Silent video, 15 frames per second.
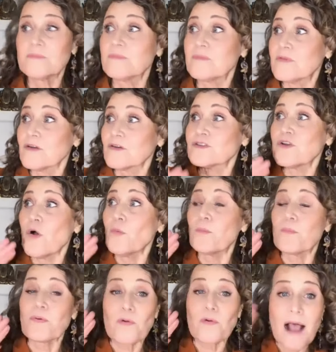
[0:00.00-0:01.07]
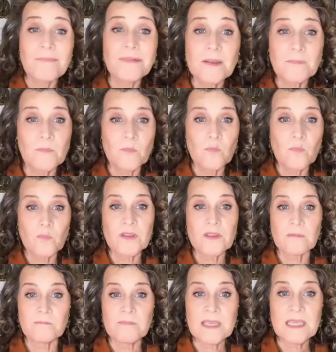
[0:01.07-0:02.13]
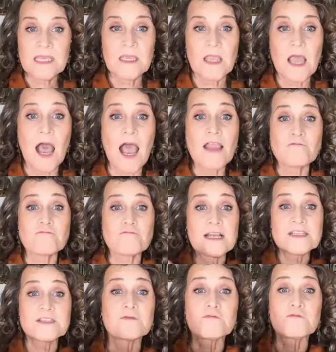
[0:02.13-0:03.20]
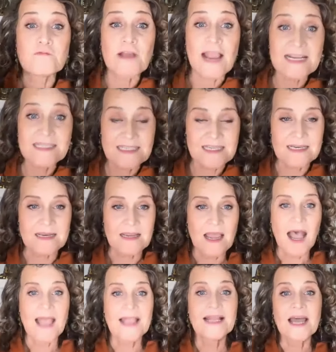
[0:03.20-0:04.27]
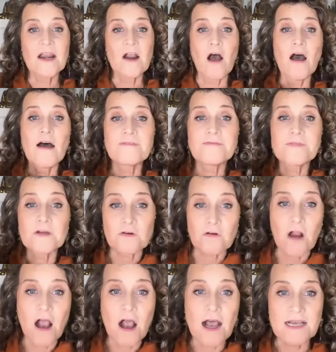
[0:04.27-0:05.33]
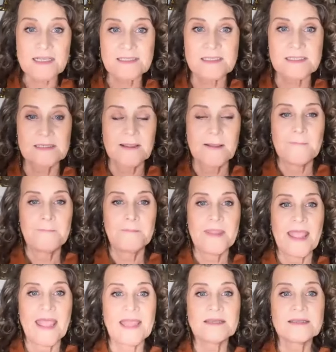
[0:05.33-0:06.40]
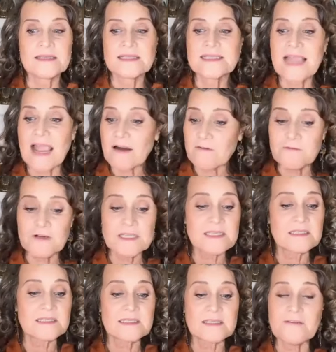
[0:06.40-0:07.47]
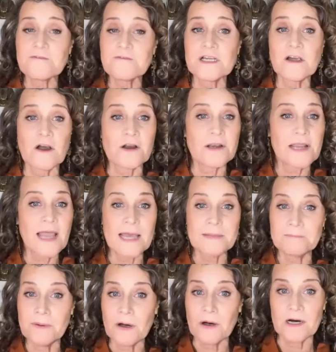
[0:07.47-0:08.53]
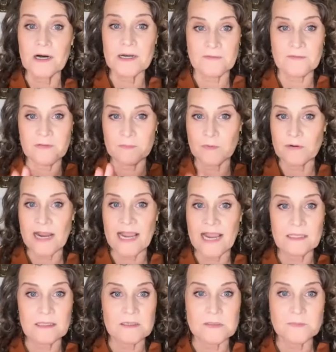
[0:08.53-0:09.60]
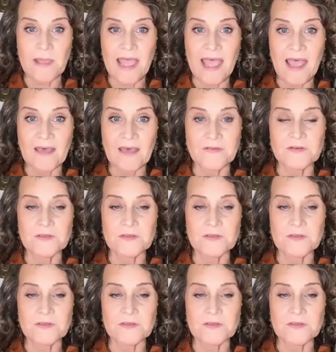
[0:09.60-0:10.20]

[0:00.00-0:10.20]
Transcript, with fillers: There's no problem with me. I resurrected. I got off the cross. And sacrifice and suffering are not part of a miraculous path.